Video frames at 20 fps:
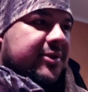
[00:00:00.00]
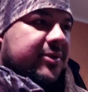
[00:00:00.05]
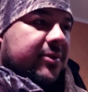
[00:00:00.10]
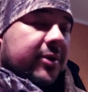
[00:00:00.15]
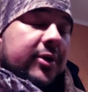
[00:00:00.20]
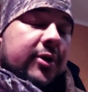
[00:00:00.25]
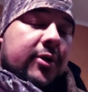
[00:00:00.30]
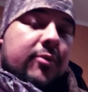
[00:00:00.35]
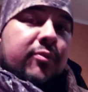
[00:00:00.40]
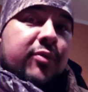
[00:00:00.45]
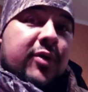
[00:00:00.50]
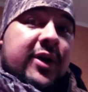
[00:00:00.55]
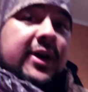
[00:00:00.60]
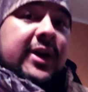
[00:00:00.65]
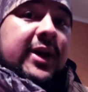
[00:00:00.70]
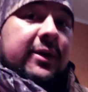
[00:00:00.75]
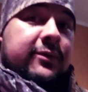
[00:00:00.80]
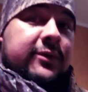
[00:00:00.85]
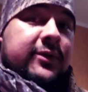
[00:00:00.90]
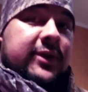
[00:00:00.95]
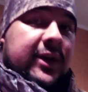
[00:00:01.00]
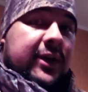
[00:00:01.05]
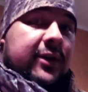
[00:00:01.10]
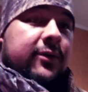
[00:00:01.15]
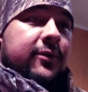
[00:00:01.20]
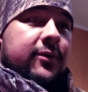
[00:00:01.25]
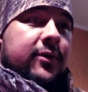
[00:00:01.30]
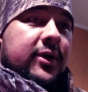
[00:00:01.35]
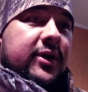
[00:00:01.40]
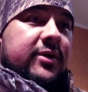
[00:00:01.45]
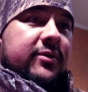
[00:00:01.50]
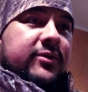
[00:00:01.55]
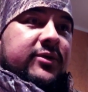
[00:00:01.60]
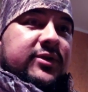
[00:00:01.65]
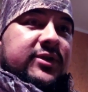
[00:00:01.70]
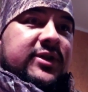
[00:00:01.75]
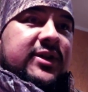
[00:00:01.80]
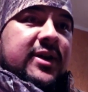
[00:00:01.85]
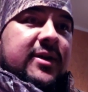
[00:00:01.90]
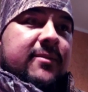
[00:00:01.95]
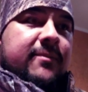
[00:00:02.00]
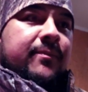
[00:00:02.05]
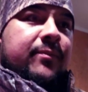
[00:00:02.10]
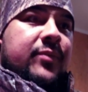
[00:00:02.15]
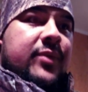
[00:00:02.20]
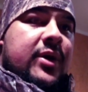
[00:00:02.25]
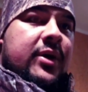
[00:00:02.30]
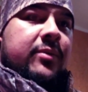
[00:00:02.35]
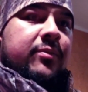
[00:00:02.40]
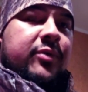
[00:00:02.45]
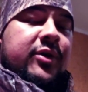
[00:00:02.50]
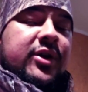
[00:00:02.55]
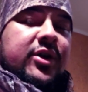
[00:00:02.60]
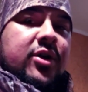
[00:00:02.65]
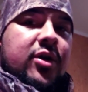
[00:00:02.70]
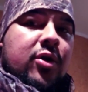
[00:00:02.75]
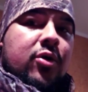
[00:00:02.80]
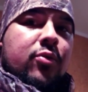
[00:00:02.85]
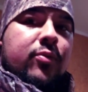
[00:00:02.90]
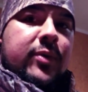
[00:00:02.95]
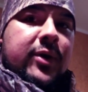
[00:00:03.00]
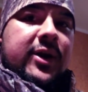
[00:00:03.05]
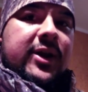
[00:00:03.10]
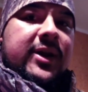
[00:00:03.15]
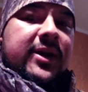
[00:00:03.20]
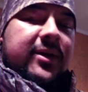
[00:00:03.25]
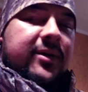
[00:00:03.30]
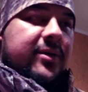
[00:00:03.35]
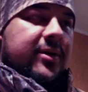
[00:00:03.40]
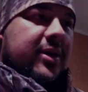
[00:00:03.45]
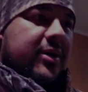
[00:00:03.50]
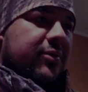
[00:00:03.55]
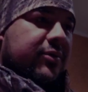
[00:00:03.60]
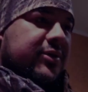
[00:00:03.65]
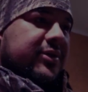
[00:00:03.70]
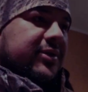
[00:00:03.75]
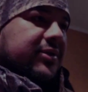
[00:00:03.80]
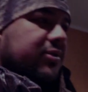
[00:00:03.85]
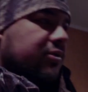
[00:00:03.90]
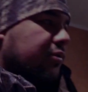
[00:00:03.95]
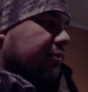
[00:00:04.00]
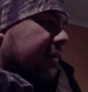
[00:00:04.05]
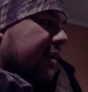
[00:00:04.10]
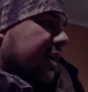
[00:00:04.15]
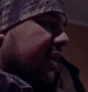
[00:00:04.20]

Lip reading: So I know Brent, he looked like he was pretty cold, but he wasn't too